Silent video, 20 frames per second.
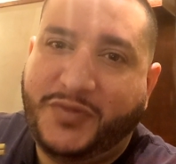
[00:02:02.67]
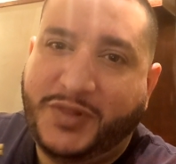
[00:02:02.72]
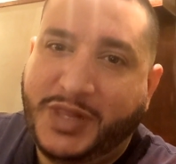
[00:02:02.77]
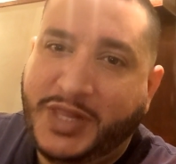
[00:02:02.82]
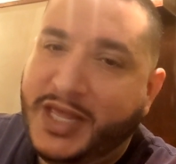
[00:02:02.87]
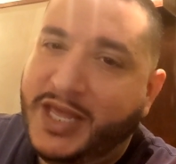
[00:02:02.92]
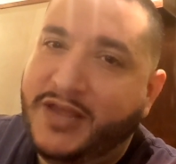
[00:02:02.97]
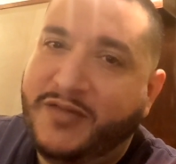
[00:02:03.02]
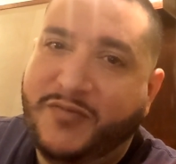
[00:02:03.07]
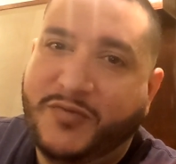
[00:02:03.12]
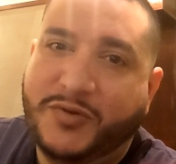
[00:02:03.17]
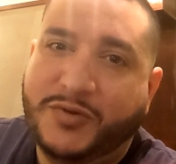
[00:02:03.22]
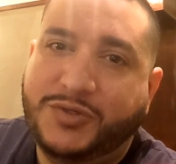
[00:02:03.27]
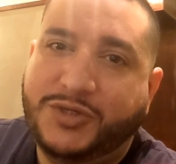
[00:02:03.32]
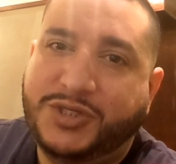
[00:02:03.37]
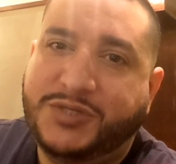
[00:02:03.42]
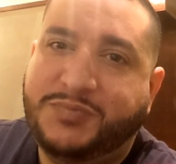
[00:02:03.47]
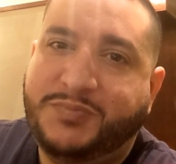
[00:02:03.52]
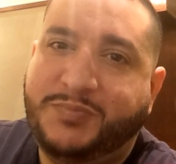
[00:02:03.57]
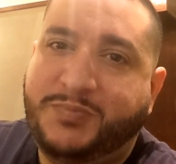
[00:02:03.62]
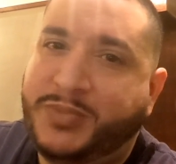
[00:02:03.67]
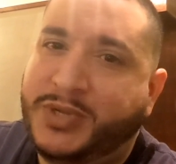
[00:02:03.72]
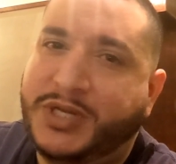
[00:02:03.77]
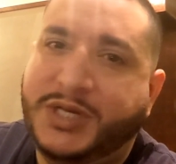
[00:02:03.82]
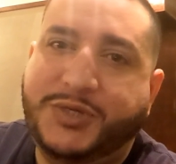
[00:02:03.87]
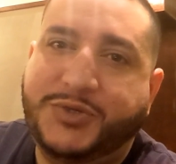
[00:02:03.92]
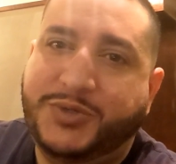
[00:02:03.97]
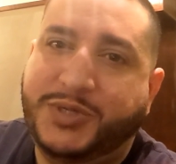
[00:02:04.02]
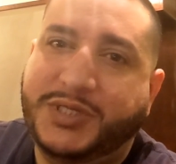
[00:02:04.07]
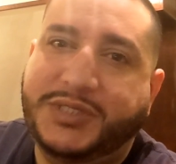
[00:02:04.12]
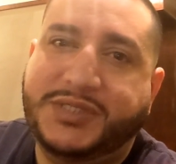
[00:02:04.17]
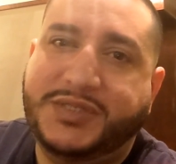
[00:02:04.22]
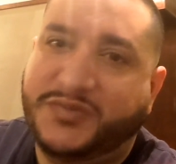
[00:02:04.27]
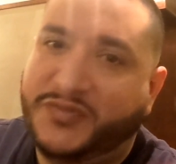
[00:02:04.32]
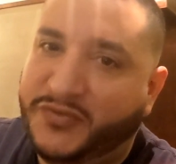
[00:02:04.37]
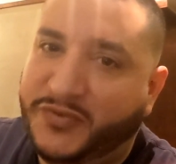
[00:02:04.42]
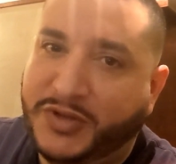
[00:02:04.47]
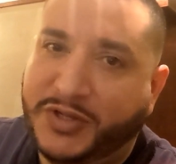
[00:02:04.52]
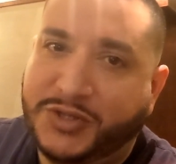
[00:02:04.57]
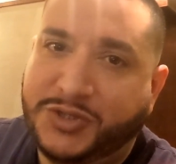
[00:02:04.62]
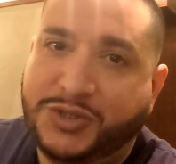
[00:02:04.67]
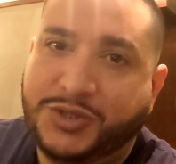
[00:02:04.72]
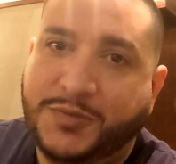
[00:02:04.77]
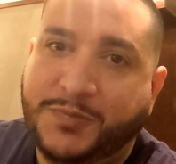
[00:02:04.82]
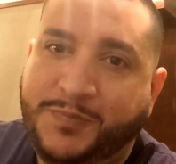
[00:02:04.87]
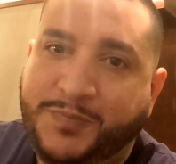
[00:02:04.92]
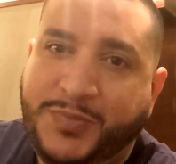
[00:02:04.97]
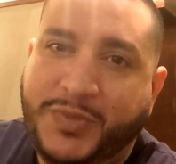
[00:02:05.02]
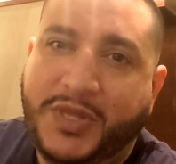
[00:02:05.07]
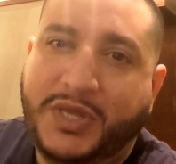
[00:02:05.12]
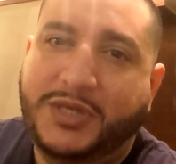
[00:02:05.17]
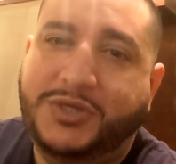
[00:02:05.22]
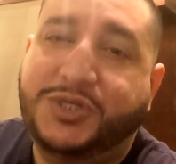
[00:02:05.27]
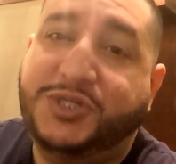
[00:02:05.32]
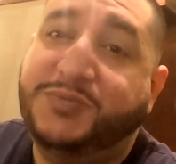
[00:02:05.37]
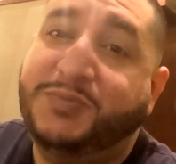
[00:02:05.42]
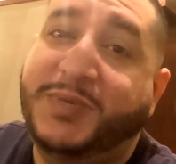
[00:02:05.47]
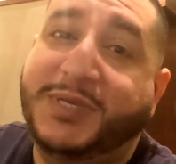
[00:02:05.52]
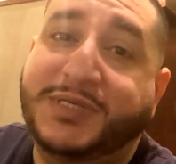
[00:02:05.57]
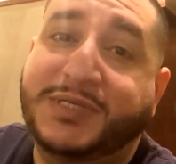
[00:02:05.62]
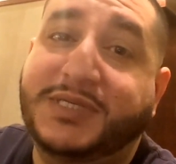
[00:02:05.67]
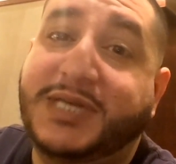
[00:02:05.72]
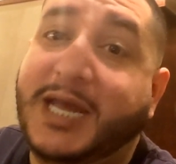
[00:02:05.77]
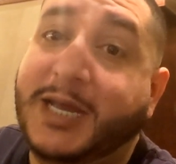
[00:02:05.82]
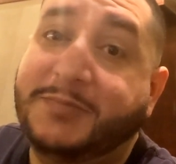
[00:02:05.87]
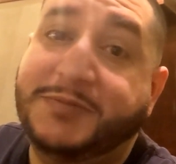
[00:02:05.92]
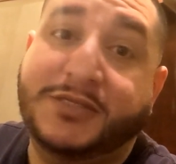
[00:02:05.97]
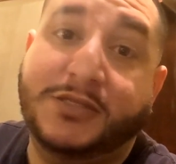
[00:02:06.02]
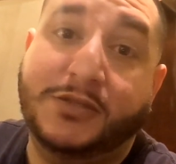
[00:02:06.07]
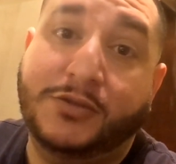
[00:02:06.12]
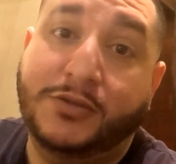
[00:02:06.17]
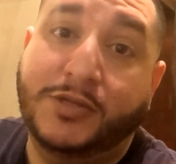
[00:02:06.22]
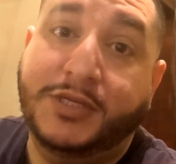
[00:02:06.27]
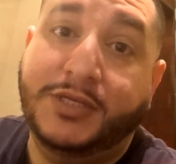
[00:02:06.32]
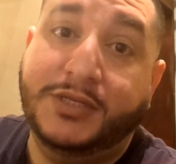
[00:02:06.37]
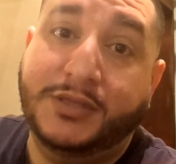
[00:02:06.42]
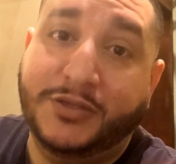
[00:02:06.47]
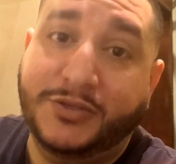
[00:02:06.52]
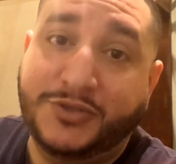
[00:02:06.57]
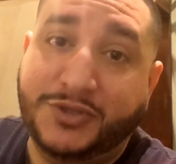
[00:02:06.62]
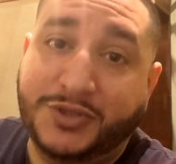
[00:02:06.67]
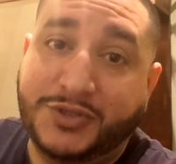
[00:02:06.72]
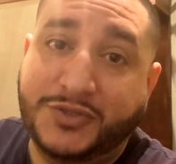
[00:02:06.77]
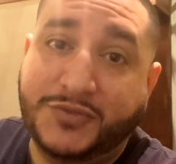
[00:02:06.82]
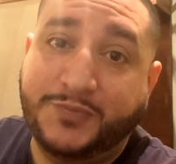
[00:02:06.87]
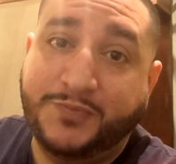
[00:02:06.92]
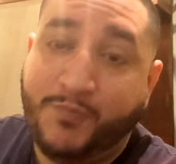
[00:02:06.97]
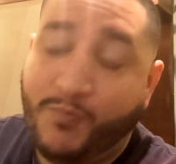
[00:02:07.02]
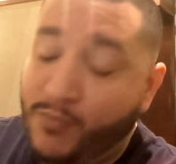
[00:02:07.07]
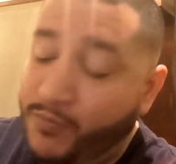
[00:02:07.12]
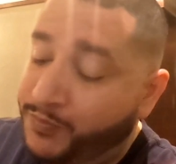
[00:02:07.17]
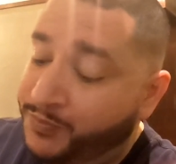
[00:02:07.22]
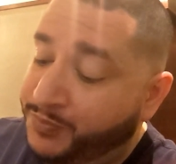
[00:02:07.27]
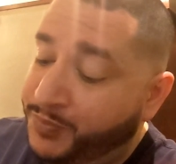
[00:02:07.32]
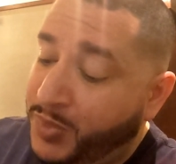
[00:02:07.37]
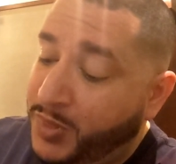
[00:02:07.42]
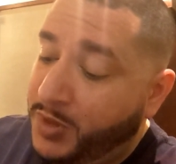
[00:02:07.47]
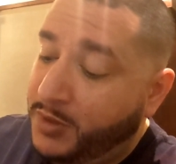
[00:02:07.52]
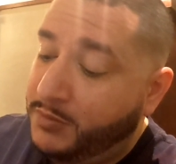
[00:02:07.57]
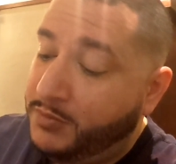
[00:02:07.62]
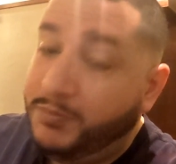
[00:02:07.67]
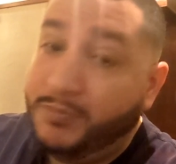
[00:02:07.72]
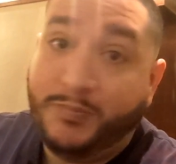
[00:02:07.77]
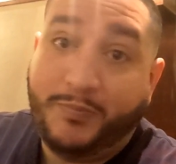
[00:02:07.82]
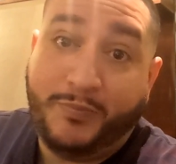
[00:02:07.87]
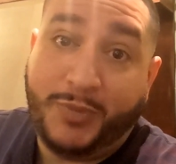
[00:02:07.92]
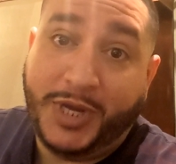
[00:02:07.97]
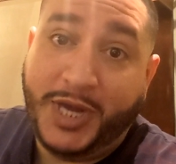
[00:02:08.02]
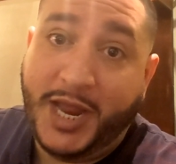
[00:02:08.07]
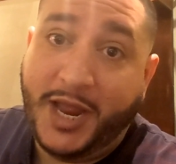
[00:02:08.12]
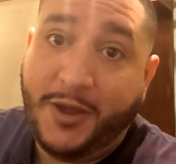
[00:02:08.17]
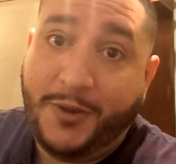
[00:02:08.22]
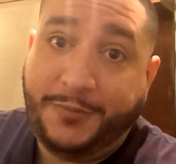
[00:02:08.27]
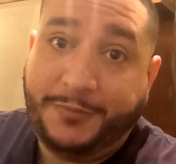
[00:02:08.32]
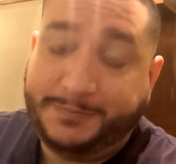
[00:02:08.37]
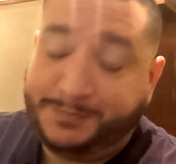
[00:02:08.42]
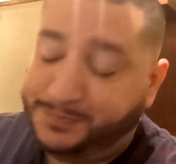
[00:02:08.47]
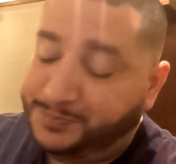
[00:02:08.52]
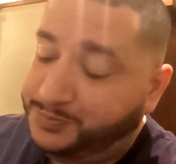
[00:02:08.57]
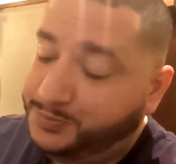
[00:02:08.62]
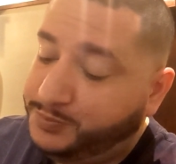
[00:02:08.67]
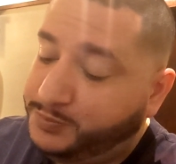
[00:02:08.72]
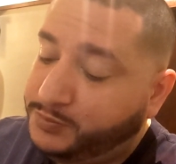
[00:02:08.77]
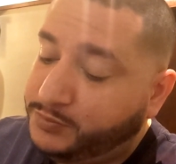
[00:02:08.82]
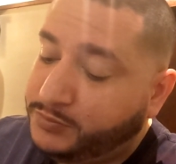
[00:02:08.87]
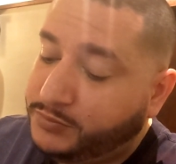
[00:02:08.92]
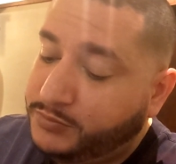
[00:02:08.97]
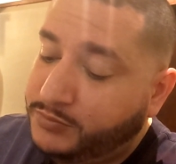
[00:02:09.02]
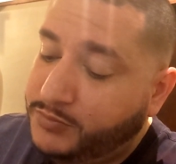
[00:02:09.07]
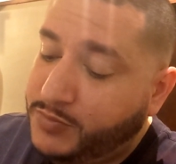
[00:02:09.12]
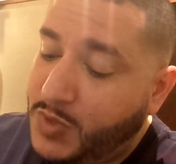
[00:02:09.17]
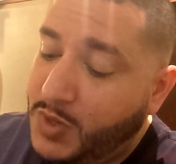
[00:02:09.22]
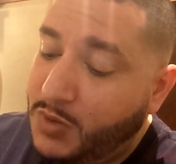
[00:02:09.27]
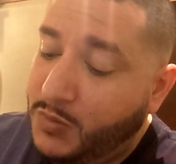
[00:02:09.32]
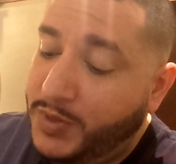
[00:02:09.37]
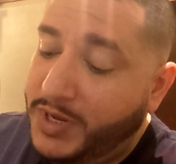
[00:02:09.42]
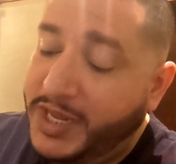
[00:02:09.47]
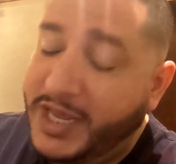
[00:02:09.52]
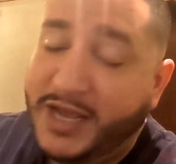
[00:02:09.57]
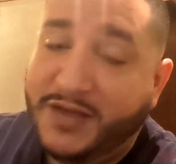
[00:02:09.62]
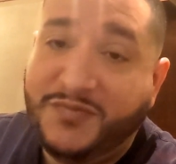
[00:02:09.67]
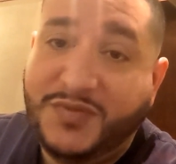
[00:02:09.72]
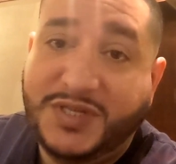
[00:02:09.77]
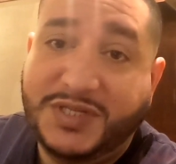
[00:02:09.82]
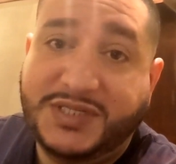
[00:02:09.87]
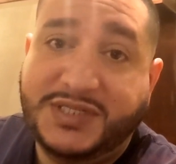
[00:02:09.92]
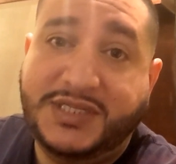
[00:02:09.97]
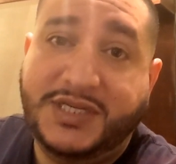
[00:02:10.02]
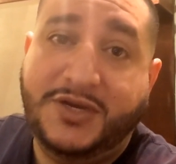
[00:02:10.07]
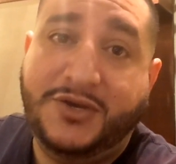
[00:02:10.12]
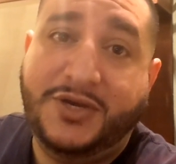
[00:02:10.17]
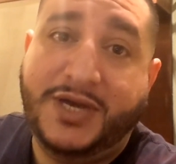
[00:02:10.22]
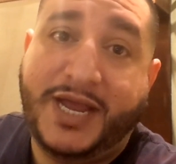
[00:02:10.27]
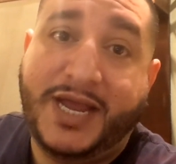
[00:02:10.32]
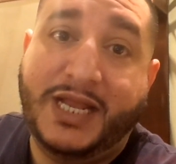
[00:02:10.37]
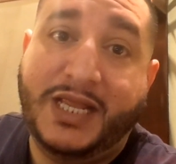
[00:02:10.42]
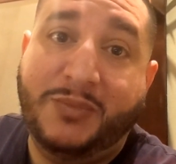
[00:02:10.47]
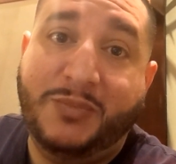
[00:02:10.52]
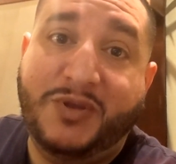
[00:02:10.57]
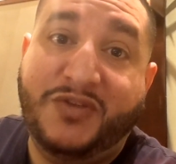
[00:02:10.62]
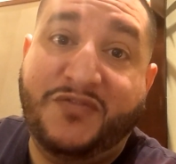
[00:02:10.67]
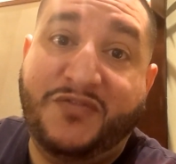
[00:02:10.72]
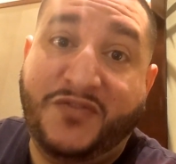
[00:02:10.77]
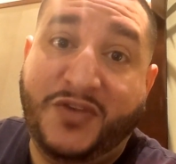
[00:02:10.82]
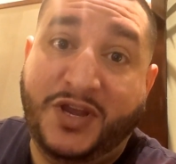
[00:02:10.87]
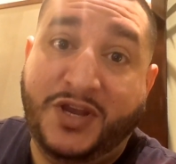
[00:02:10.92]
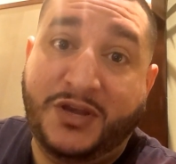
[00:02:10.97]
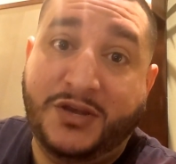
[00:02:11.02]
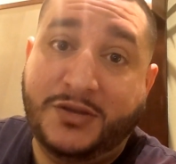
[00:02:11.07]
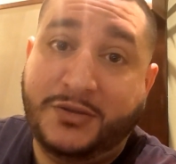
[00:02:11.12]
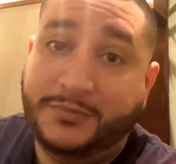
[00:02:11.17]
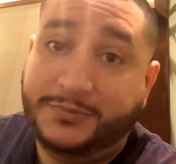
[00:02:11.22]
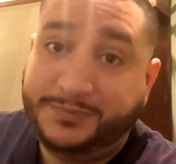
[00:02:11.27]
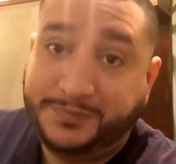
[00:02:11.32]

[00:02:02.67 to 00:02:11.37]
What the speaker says: flavor just penetrates the fish and just makes it absolutely delicious. But now we have the seared halibut fin.